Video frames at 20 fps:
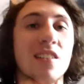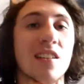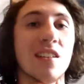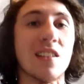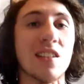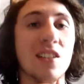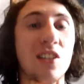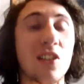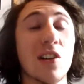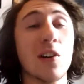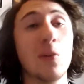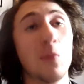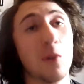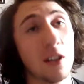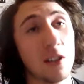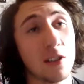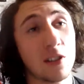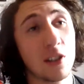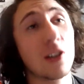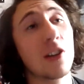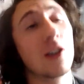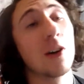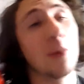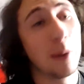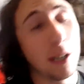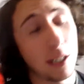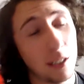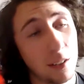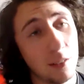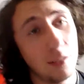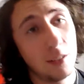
could have gone worse, could have gone better.